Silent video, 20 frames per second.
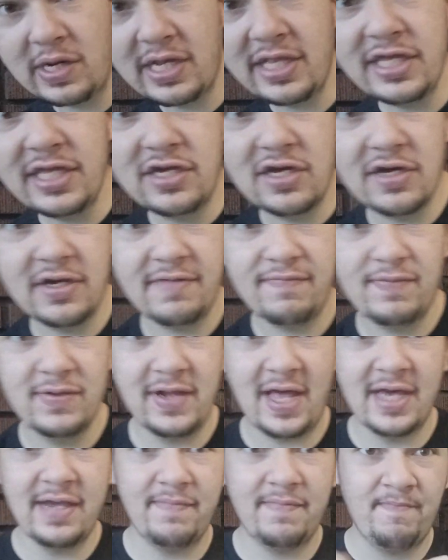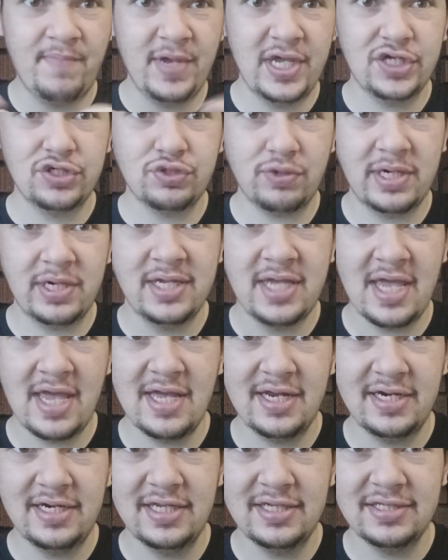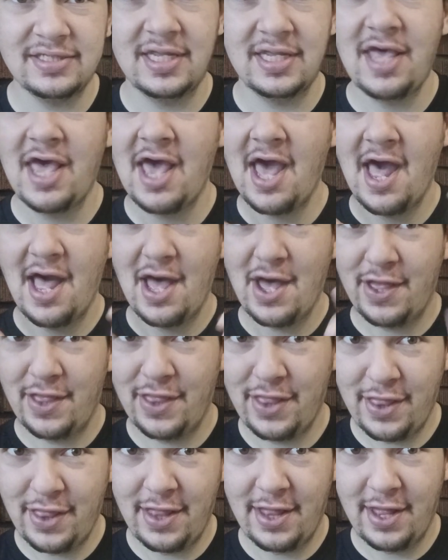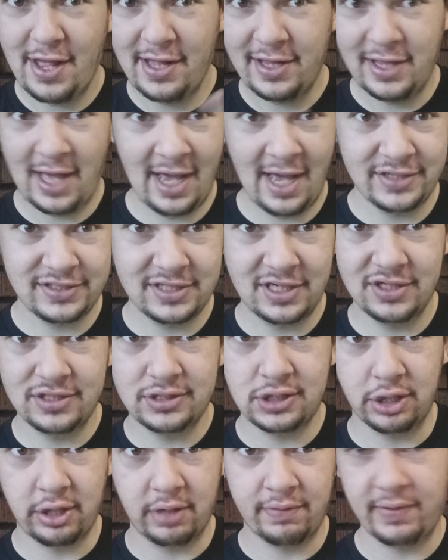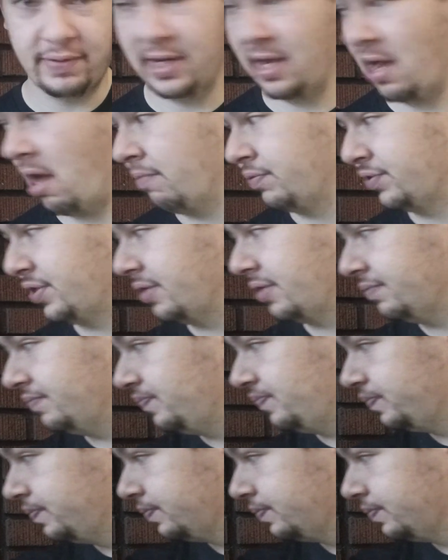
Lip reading: really good if you like peach ring candies. That's a good sugar-free option.